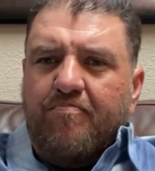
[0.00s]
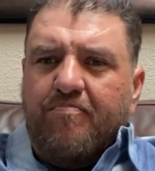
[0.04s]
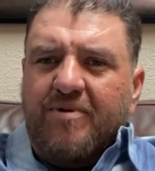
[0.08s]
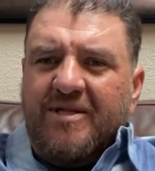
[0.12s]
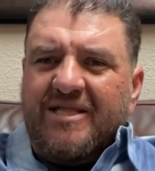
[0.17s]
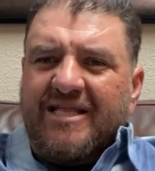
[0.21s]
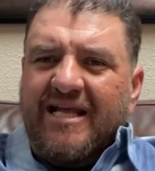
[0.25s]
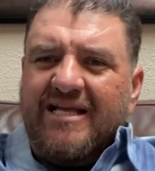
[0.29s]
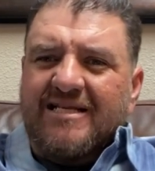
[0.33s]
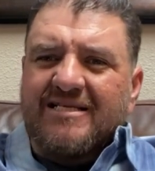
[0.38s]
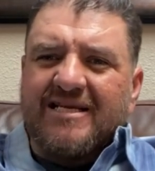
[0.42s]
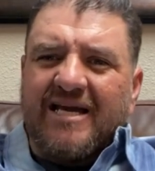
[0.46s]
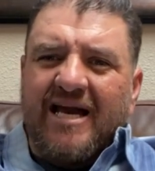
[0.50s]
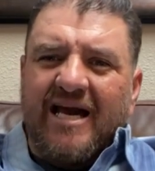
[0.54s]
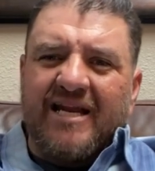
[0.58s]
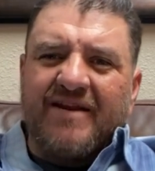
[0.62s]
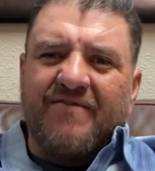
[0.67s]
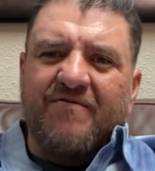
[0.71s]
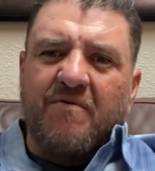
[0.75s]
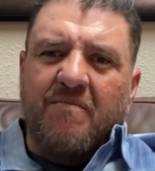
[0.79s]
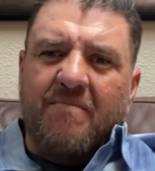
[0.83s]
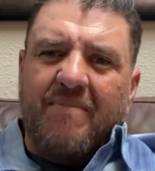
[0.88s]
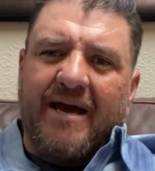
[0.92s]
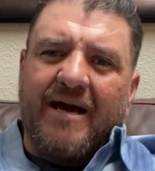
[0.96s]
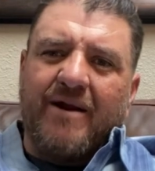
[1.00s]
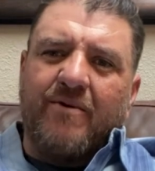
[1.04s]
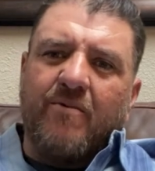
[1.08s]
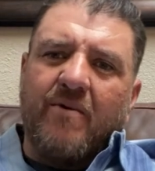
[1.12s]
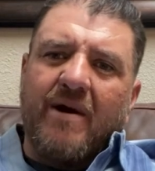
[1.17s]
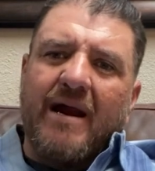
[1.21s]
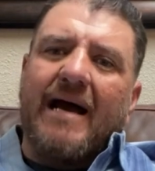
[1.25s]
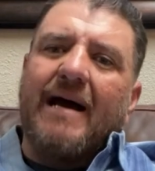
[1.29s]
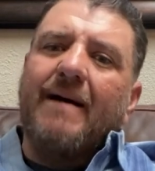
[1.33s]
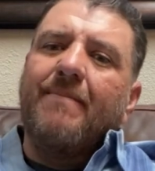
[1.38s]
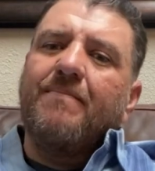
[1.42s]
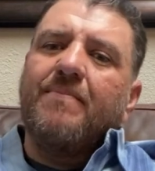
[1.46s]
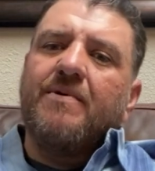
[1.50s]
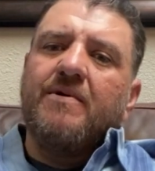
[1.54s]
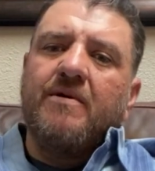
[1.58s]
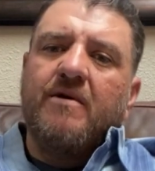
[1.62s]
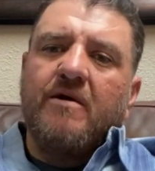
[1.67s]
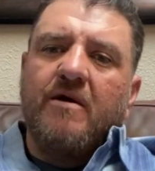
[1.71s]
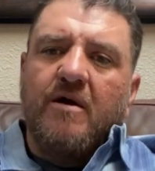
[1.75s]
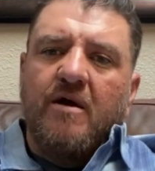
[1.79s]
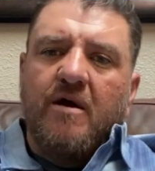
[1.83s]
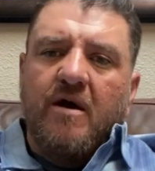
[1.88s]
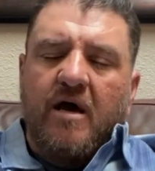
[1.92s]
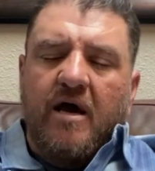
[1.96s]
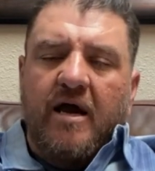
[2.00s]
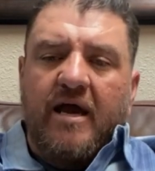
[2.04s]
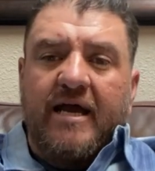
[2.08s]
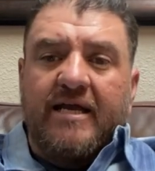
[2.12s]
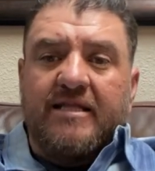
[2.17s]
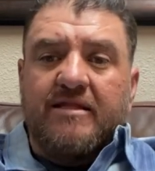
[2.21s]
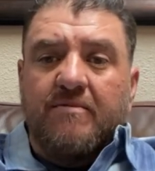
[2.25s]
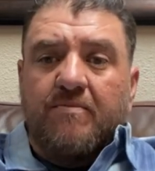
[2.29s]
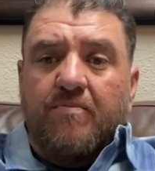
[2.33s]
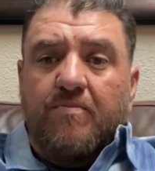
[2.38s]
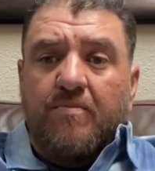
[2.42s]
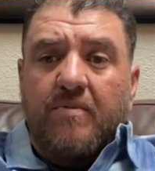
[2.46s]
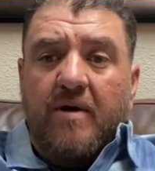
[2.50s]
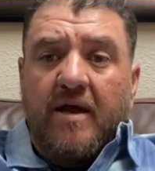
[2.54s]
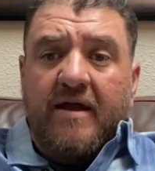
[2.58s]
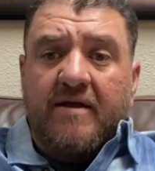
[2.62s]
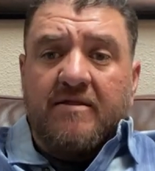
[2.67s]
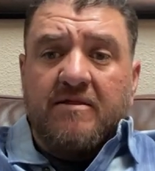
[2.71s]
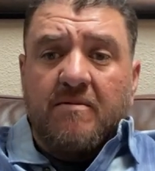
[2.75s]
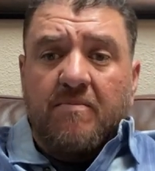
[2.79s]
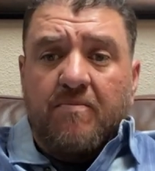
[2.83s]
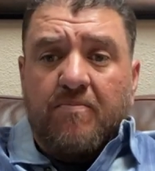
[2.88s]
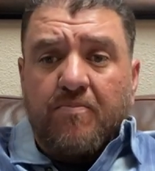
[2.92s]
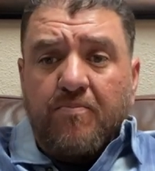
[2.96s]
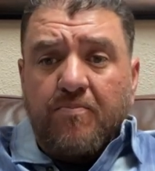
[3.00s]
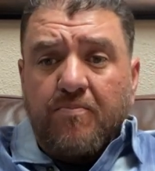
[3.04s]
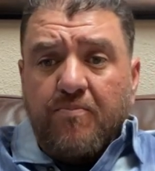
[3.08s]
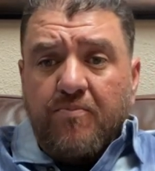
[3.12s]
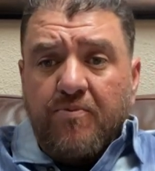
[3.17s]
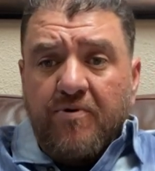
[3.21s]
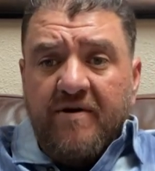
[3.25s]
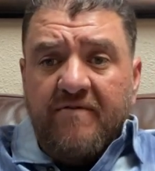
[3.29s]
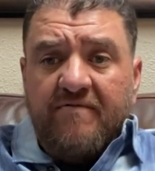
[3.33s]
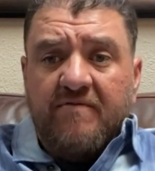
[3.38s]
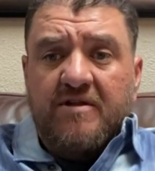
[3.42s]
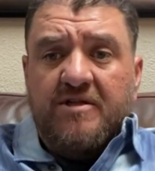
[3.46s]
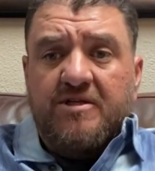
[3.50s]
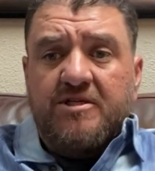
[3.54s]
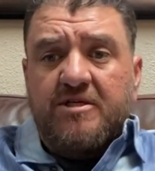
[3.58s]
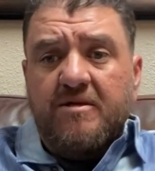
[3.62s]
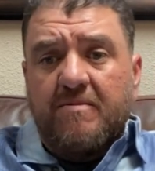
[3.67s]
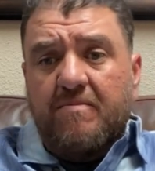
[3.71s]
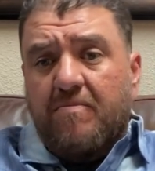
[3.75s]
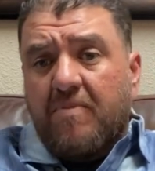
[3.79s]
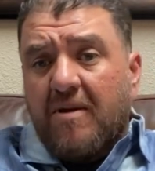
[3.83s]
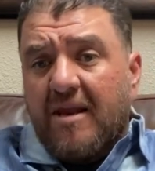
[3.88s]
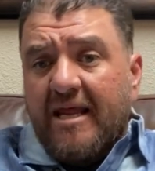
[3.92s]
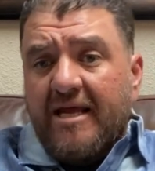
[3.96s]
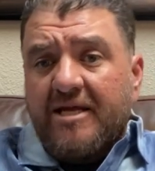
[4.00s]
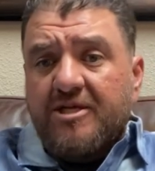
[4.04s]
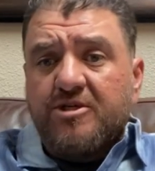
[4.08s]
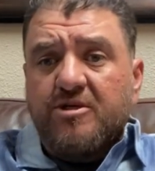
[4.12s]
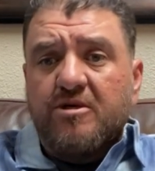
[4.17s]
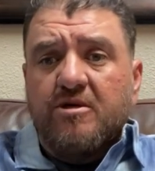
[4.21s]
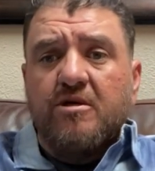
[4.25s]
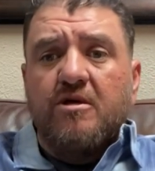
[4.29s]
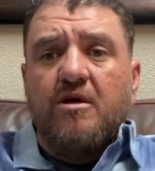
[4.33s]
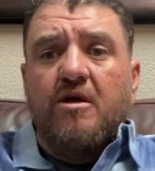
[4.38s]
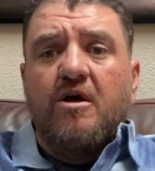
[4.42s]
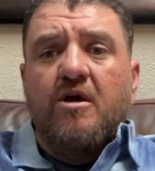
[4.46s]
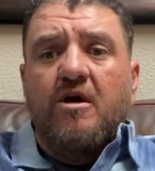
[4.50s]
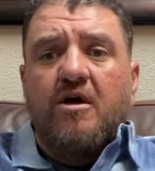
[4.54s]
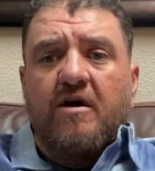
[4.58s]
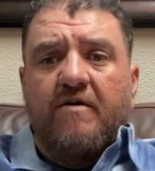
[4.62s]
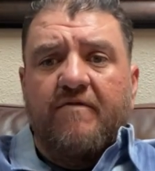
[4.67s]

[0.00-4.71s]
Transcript: that's kind of a bad rap. I had the privilege and pleasure